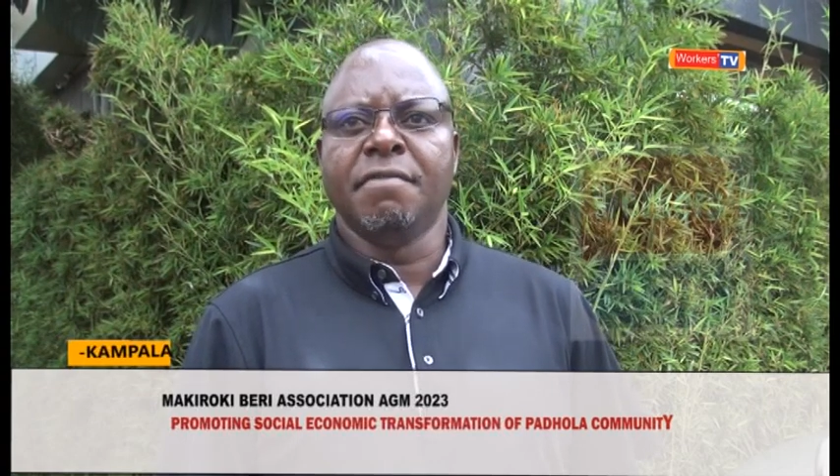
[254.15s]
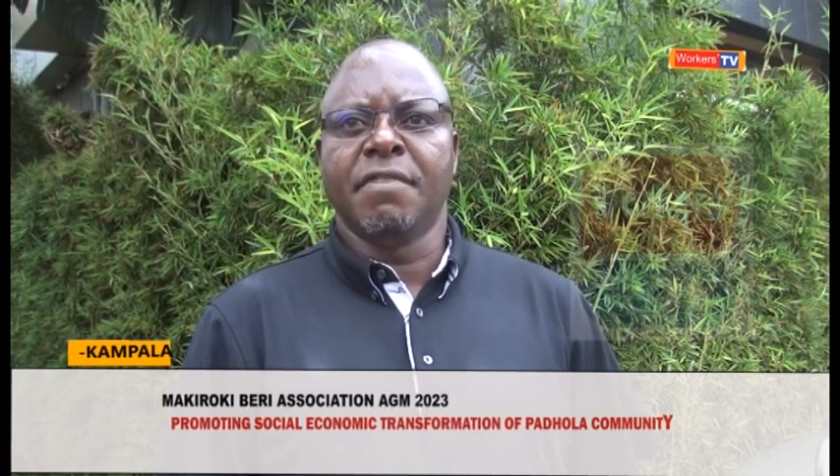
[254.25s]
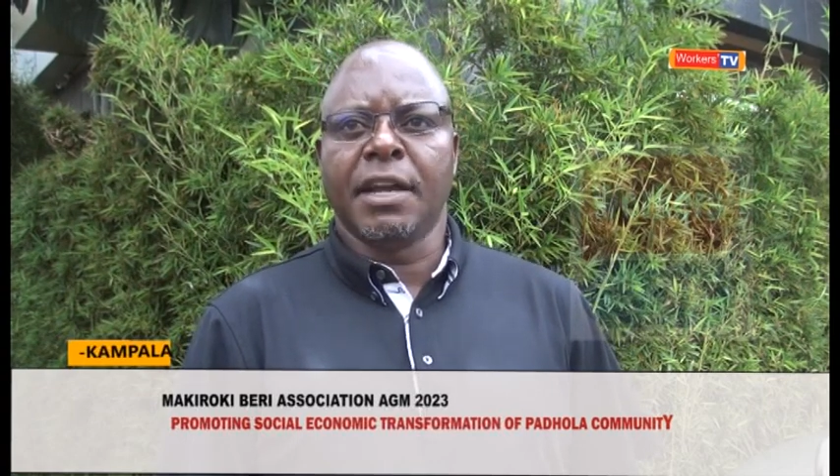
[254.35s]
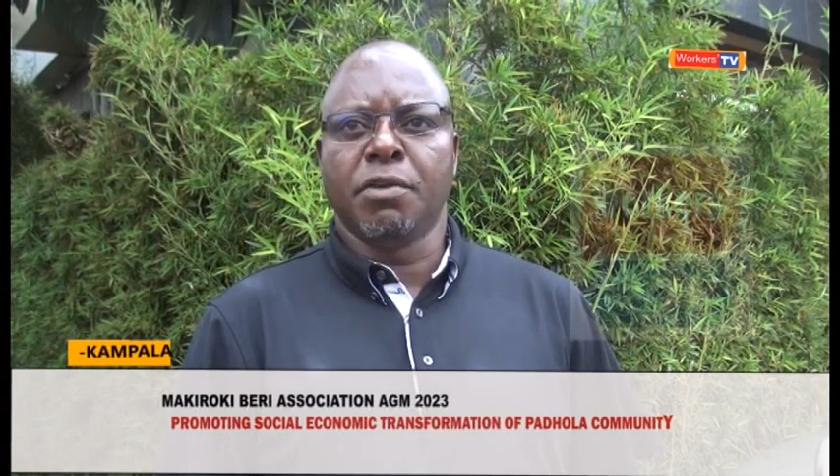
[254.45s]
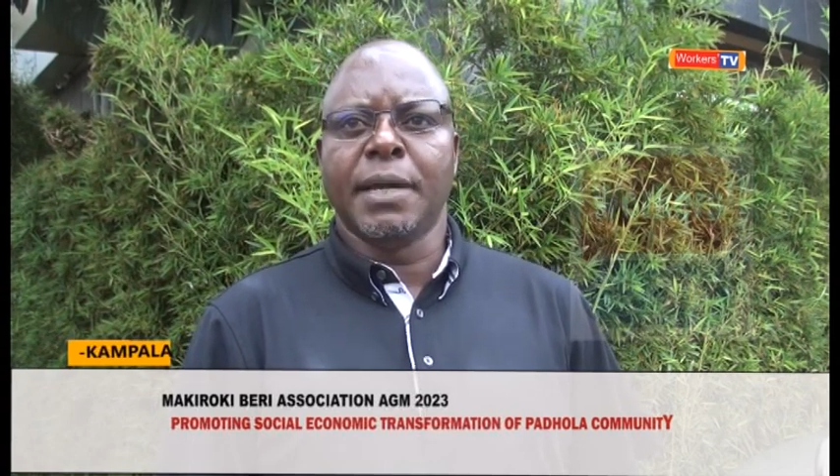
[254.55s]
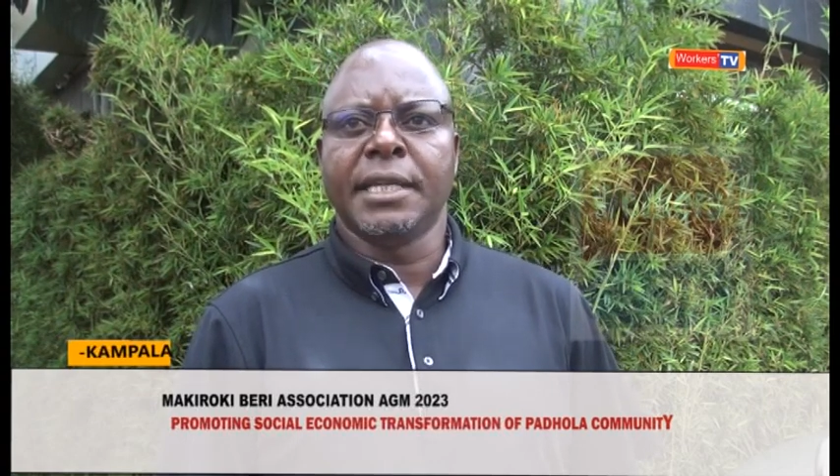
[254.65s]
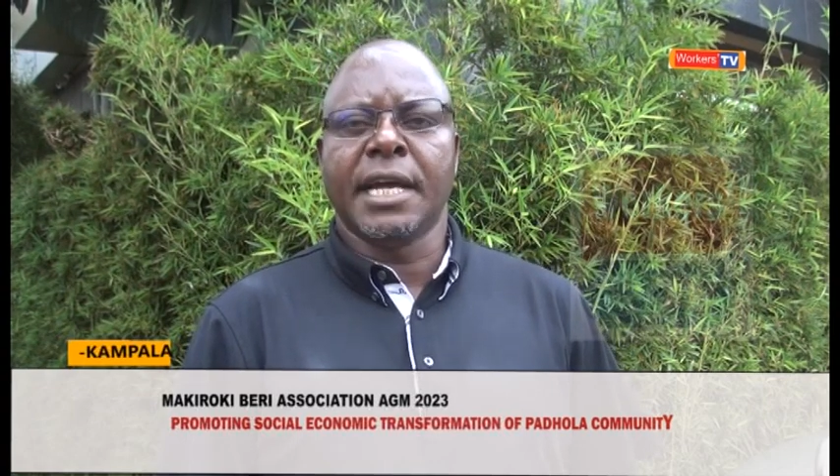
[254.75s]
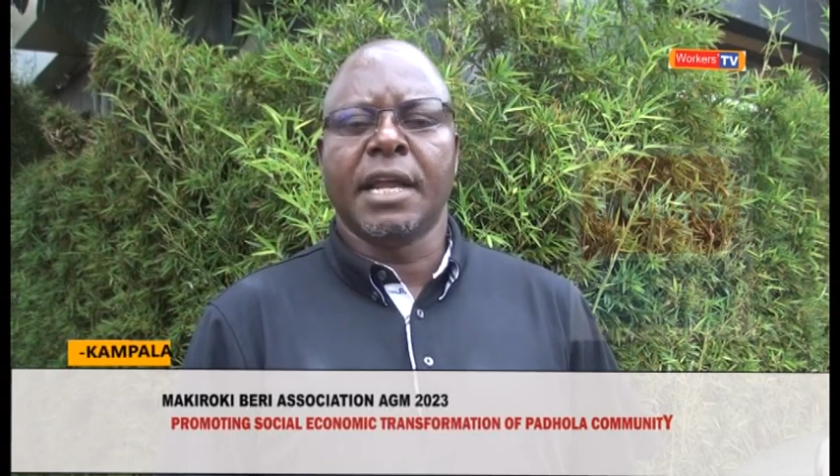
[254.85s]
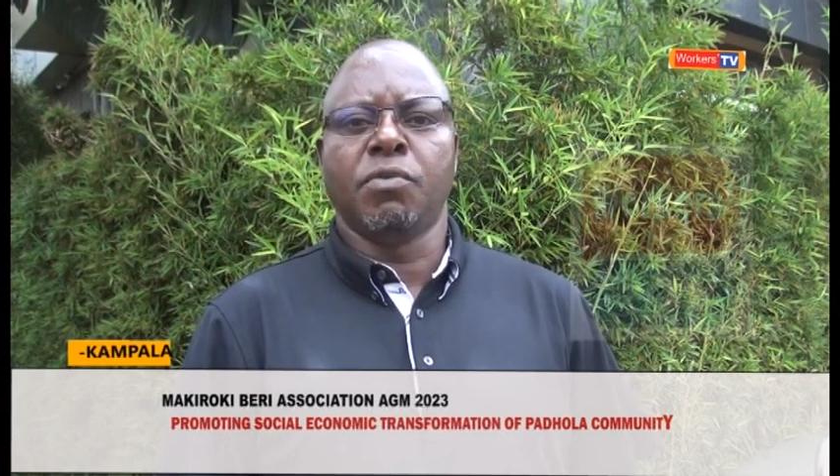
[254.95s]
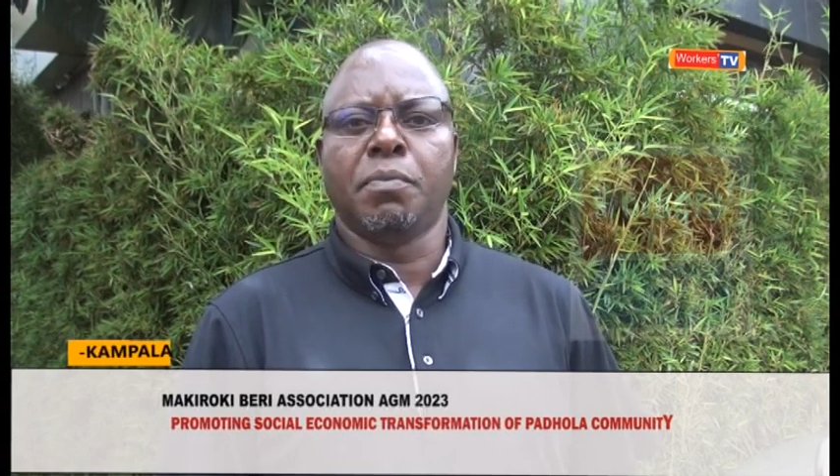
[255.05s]
environment
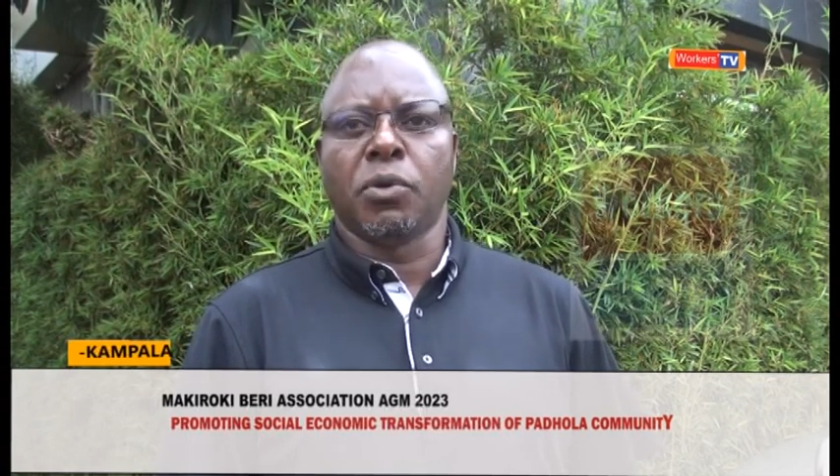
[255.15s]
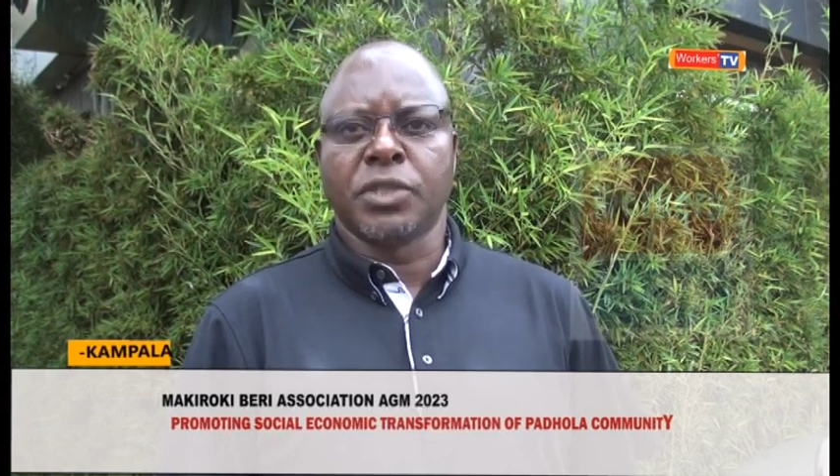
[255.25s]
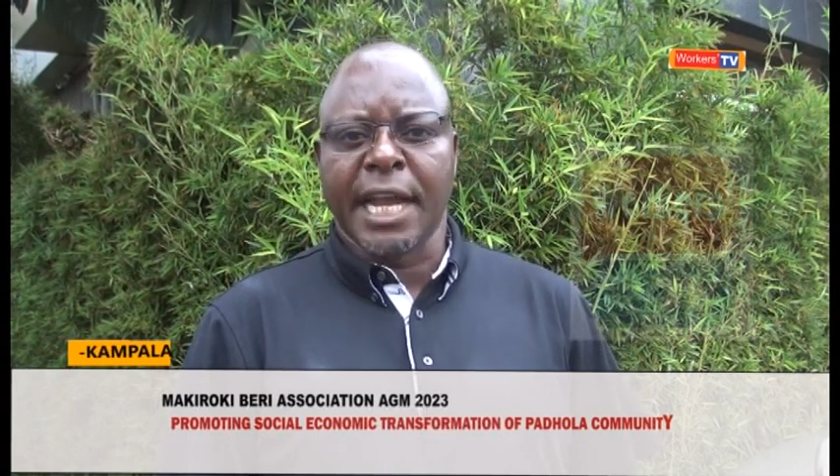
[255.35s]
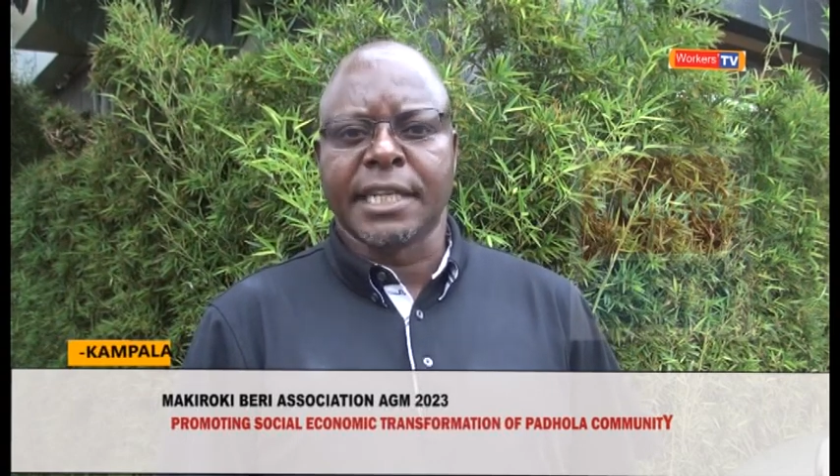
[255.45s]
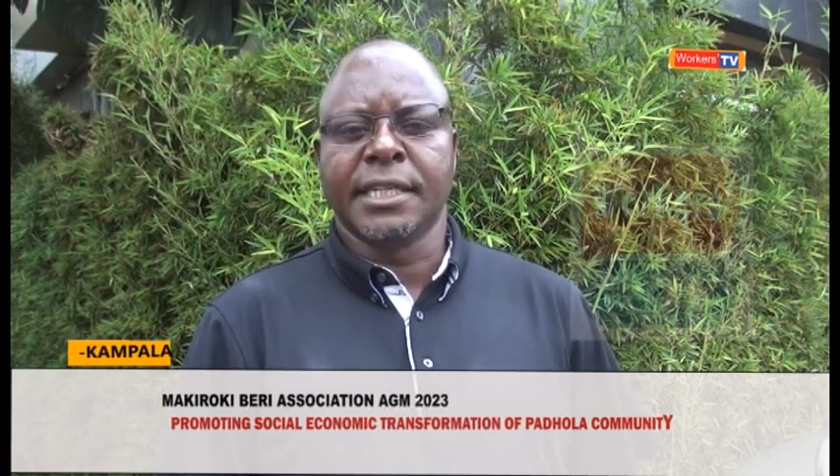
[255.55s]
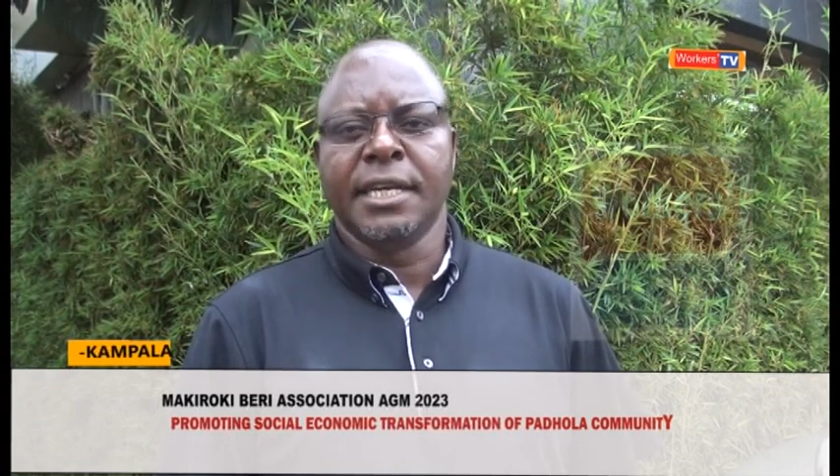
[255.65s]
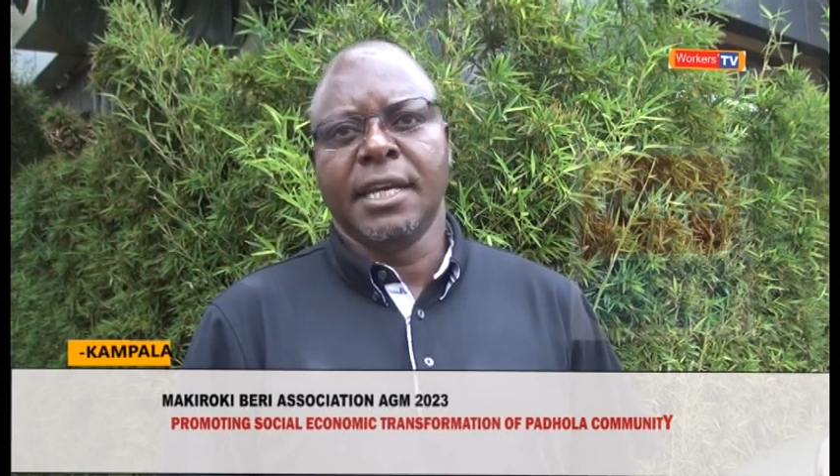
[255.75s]
and we protect